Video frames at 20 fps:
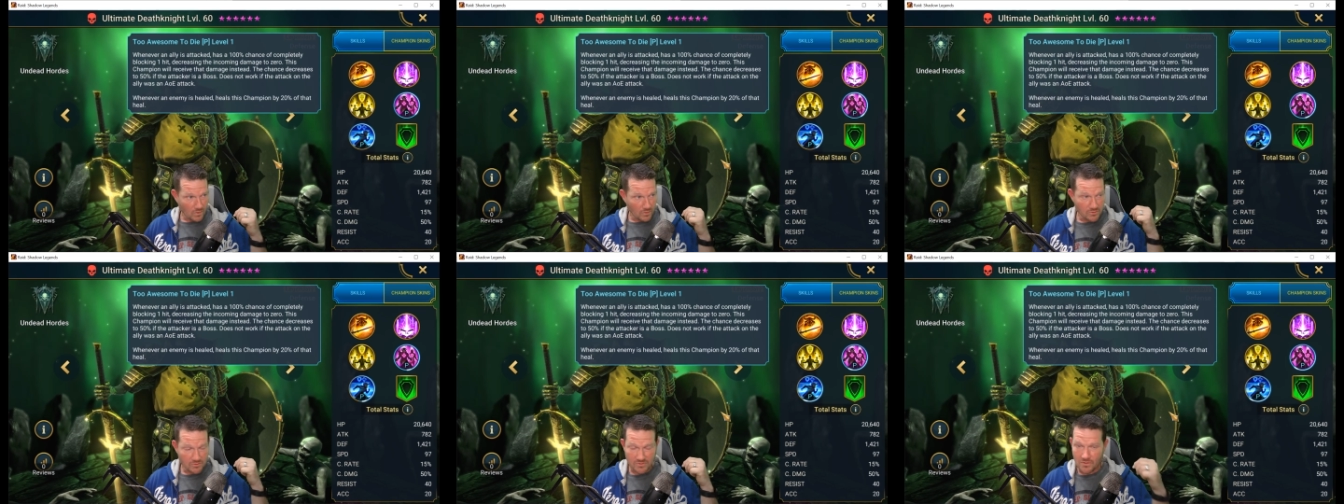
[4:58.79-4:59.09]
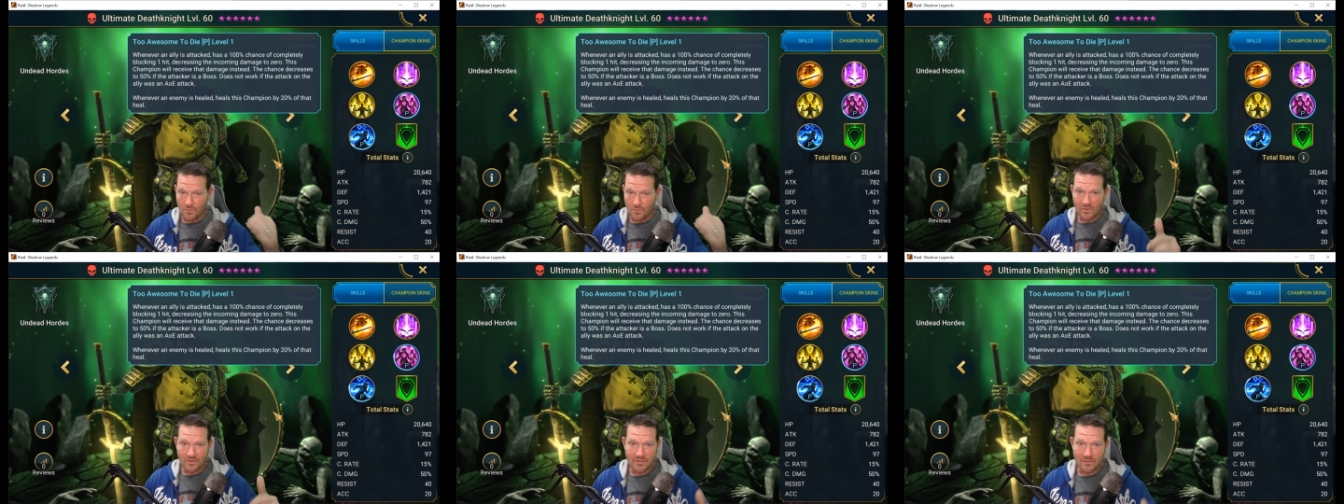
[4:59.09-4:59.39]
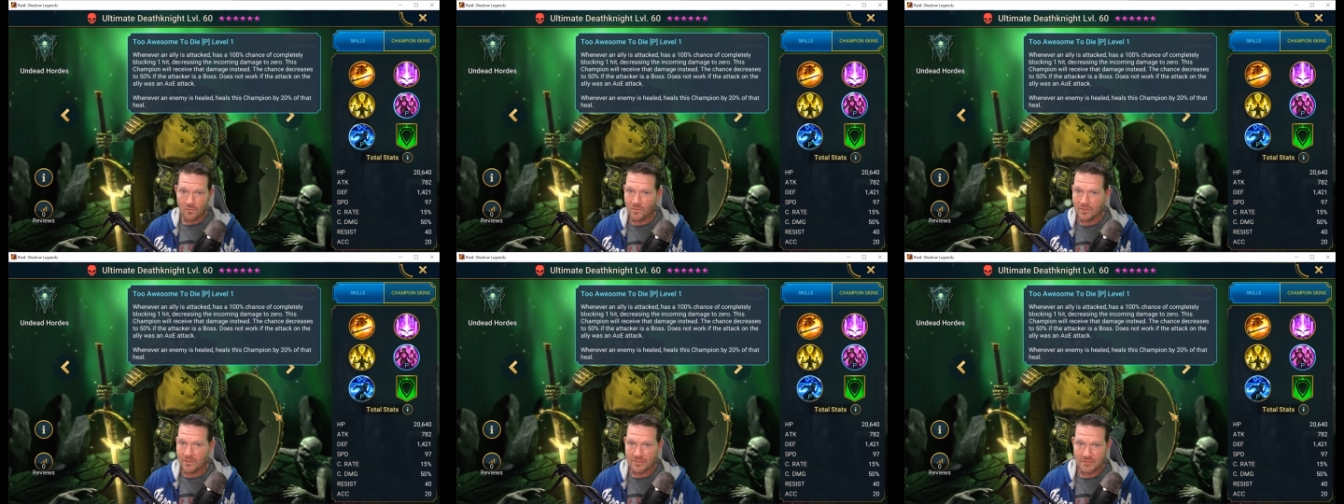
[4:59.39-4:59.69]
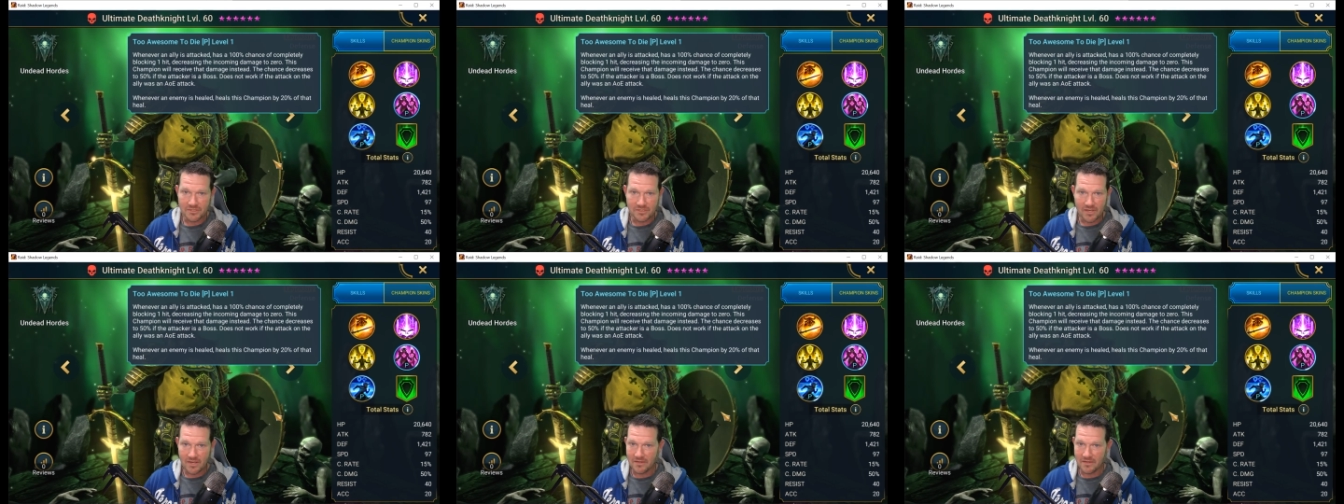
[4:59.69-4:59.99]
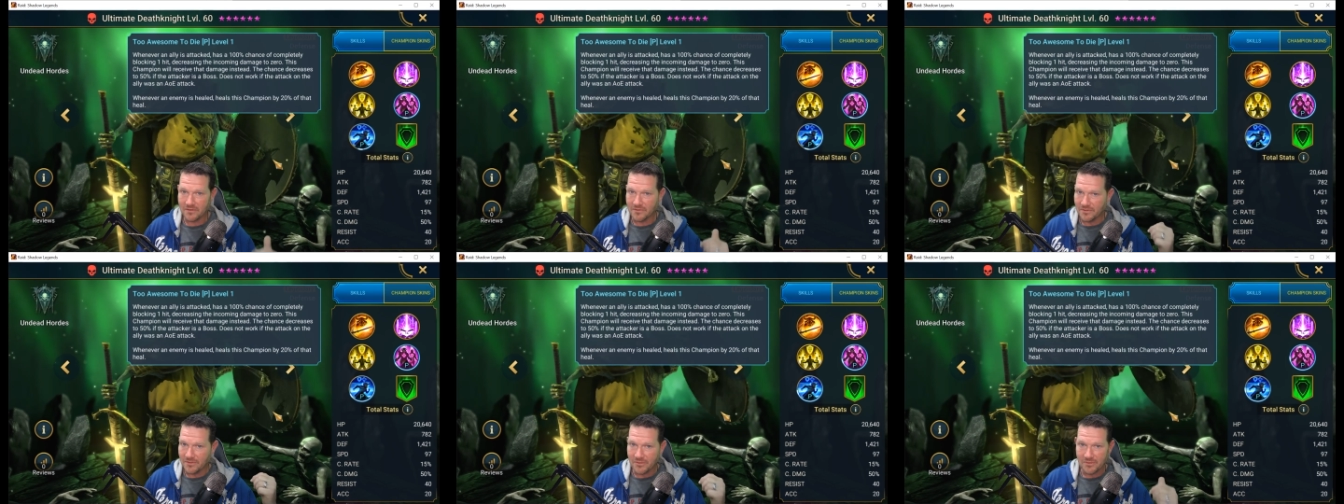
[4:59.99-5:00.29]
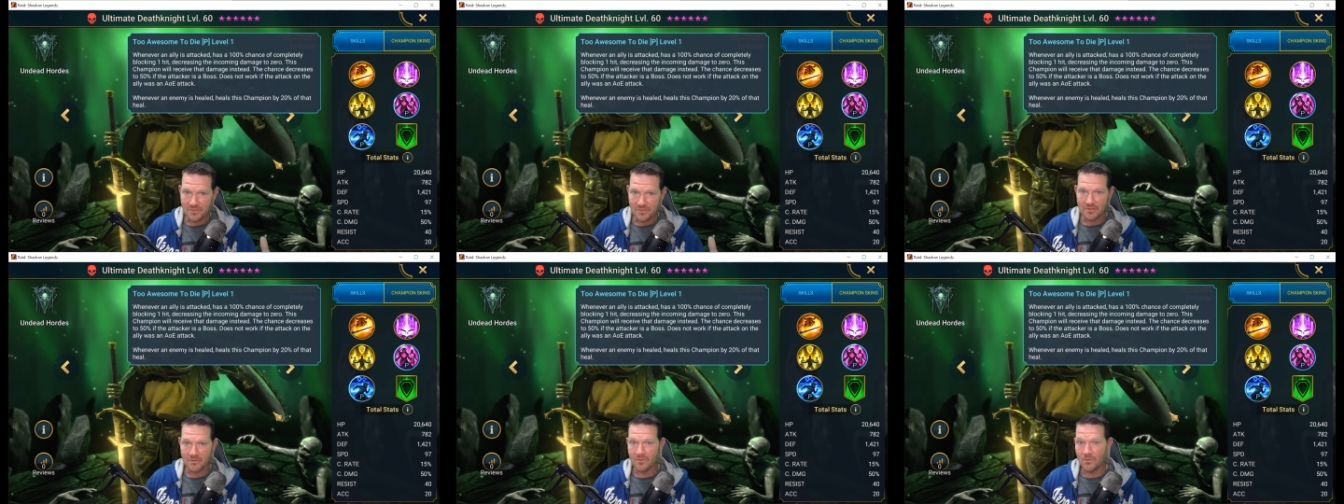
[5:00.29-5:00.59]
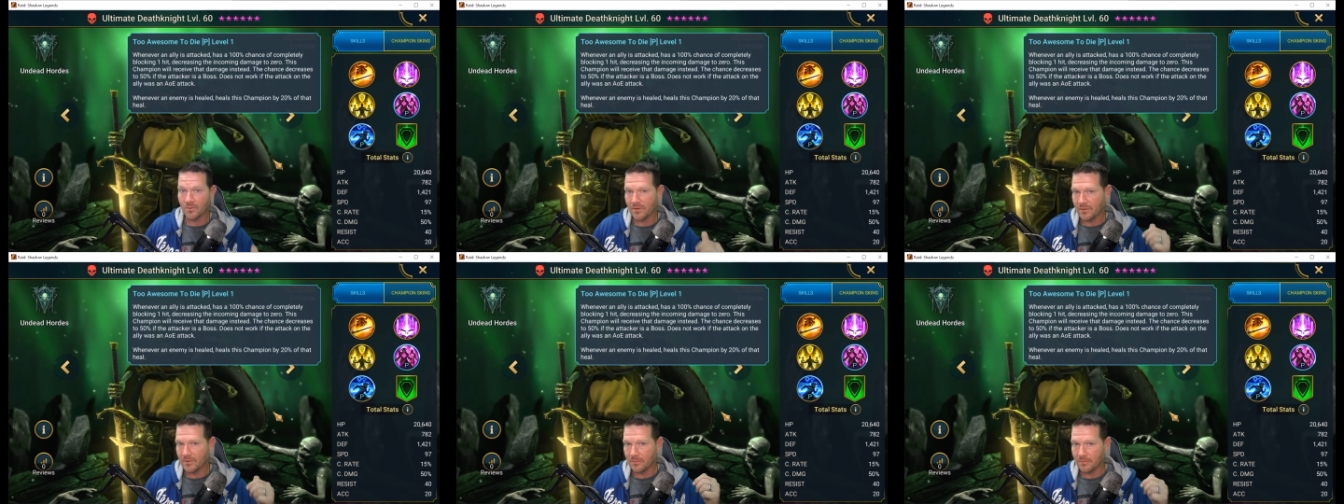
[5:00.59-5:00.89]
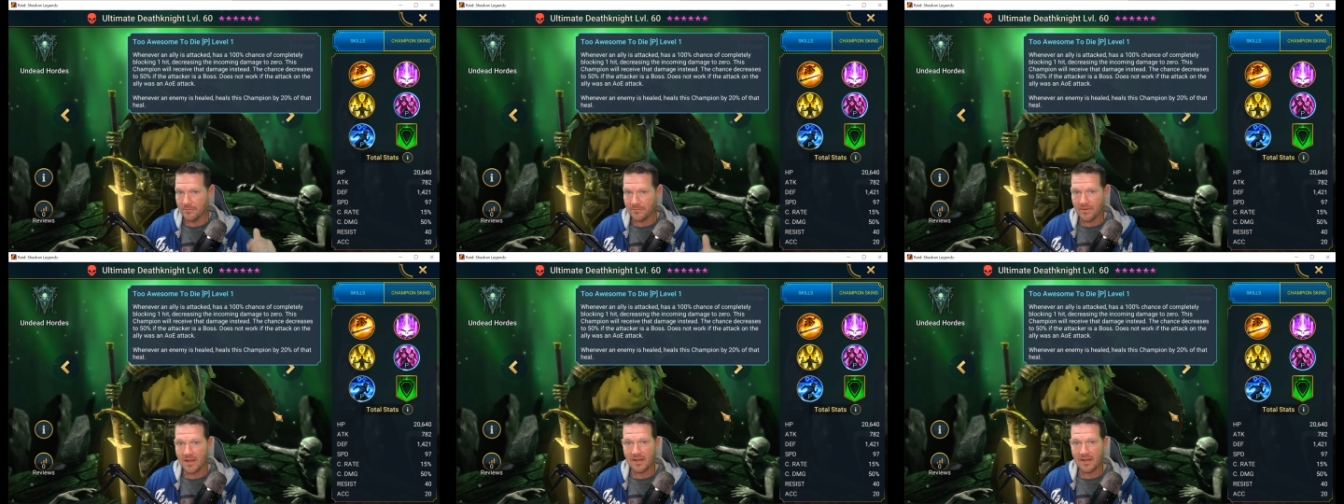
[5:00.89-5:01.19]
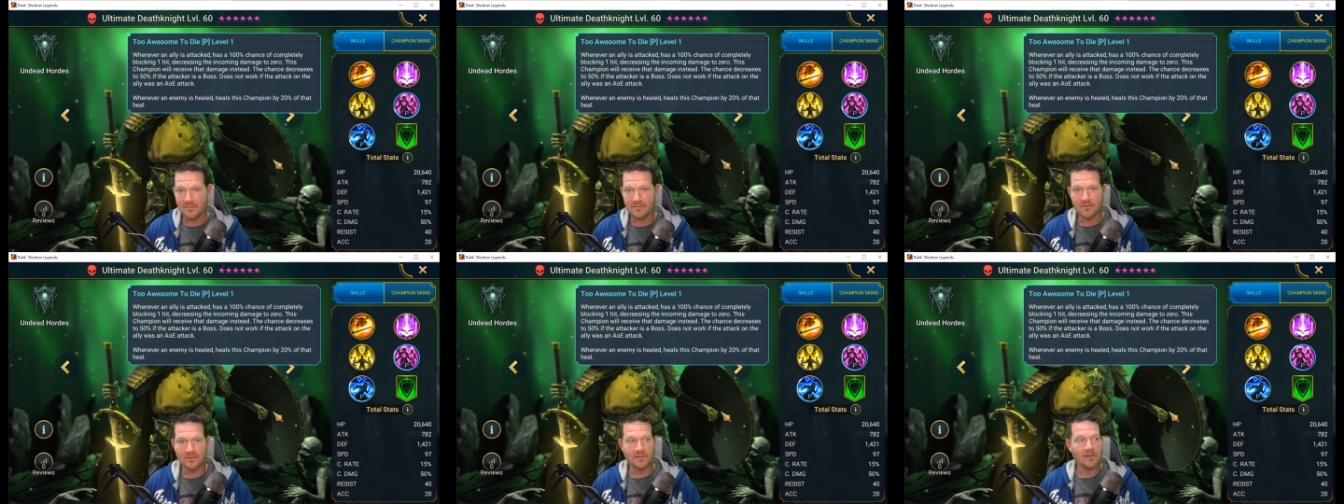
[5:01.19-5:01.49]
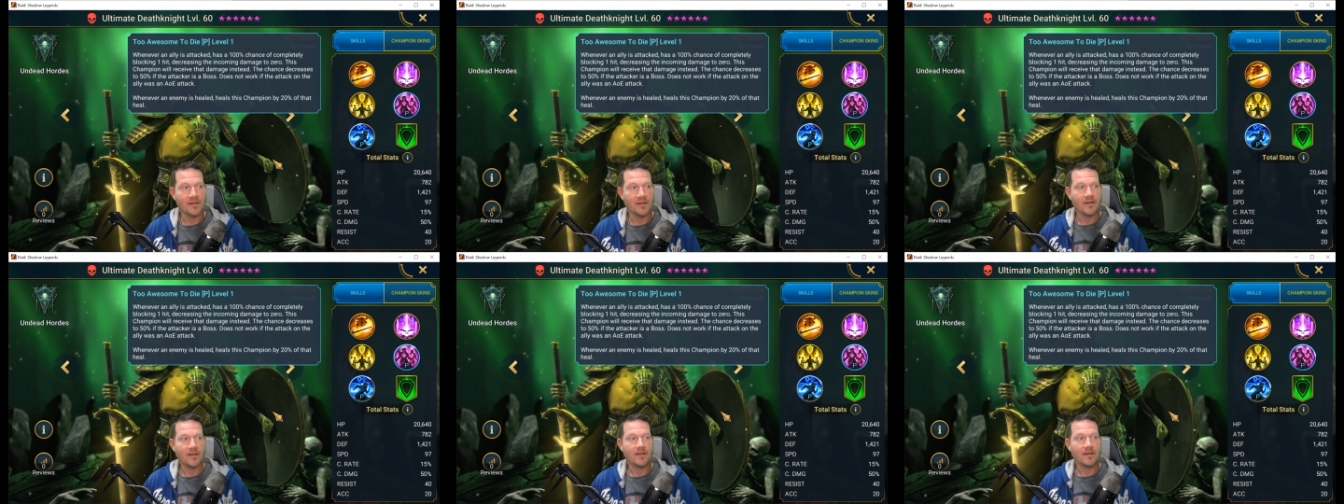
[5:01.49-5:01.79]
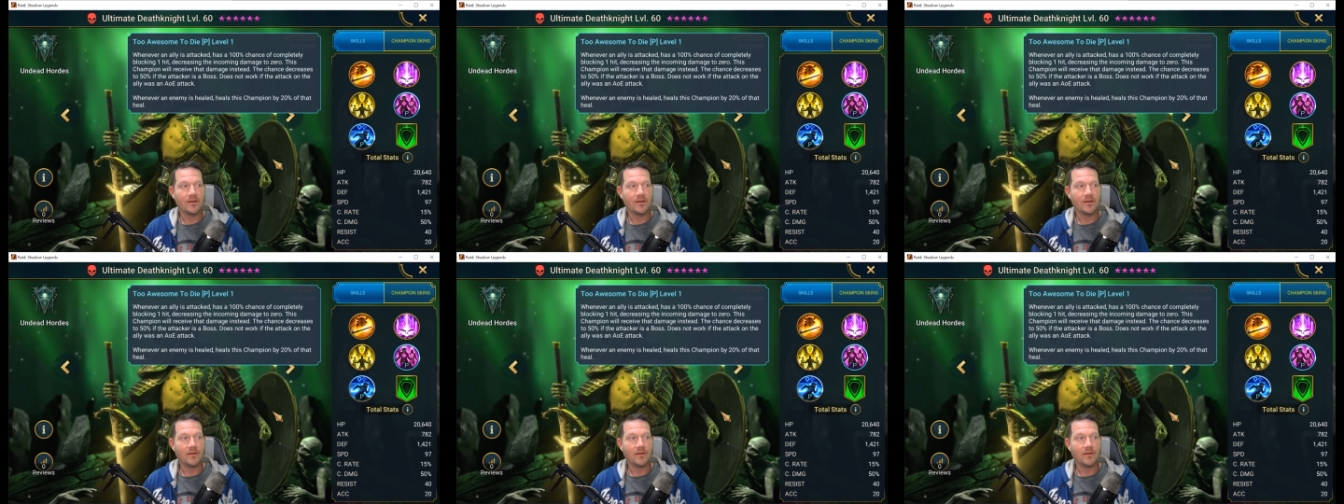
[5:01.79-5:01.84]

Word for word: who's going to one shot your nuker or your reviver.